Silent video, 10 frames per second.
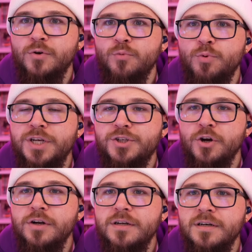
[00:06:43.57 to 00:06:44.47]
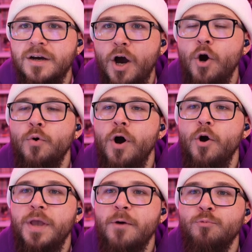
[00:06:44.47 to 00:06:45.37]
Regerd? Oh, oh
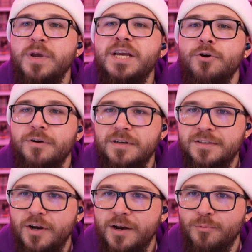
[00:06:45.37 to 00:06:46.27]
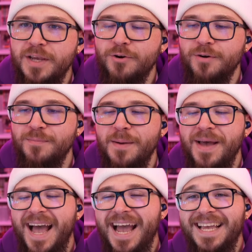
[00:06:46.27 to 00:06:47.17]
yeah, Regerd. Sorry, Regerd. My bad.
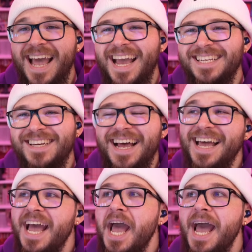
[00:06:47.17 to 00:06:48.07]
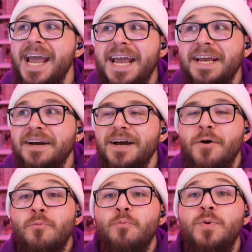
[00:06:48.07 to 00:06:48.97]
Hey, dude. I, hey,
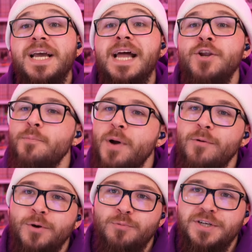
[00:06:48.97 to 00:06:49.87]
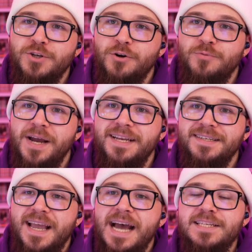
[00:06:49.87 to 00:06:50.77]
we got no problem with Regerd, right?
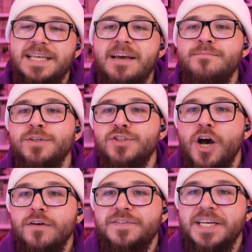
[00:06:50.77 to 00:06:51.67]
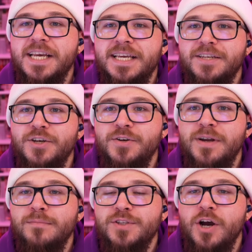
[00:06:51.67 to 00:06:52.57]
I just gave him a soft G, dude.
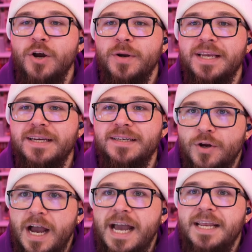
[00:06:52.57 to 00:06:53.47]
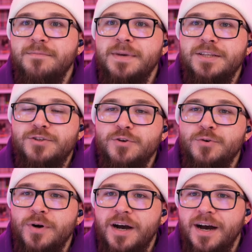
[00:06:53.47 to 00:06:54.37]
I'm sorry. I didn't mean
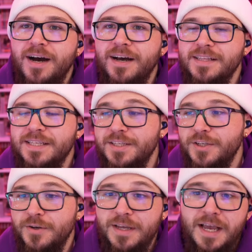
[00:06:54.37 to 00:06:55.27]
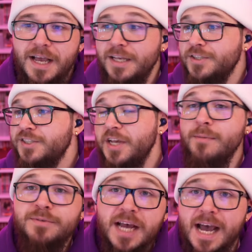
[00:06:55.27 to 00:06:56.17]
to, uh, listen, dude.
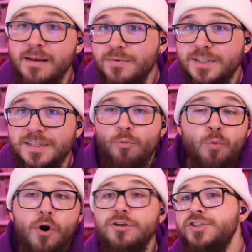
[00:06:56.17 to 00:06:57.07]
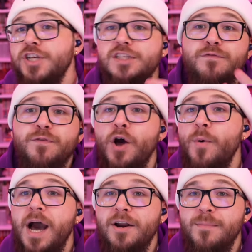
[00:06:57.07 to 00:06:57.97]
Sometimes words just flow
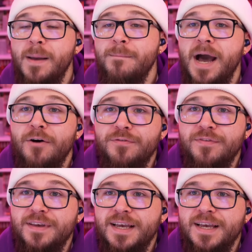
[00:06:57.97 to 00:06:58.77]
out of my mouth.